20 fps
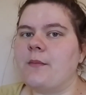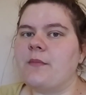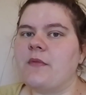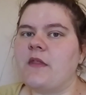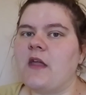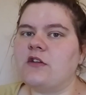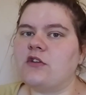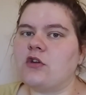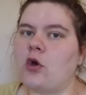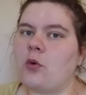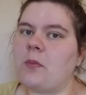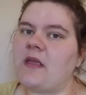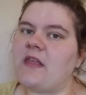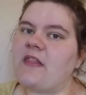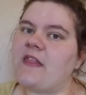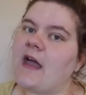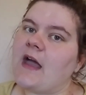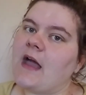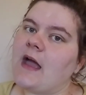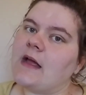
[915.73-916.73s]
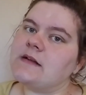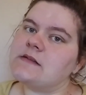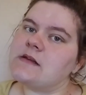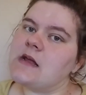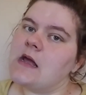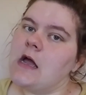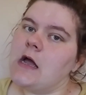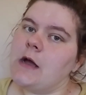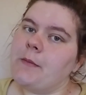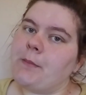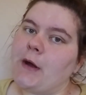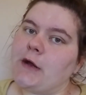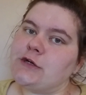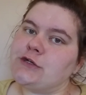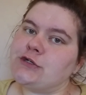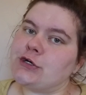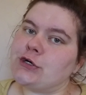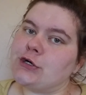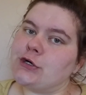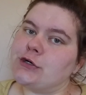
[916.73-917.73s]
they told me that my
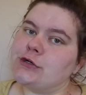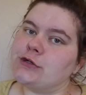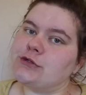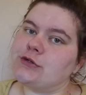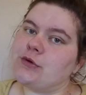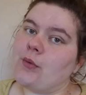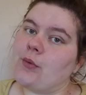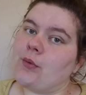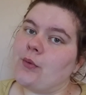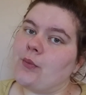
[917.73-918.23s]
sugar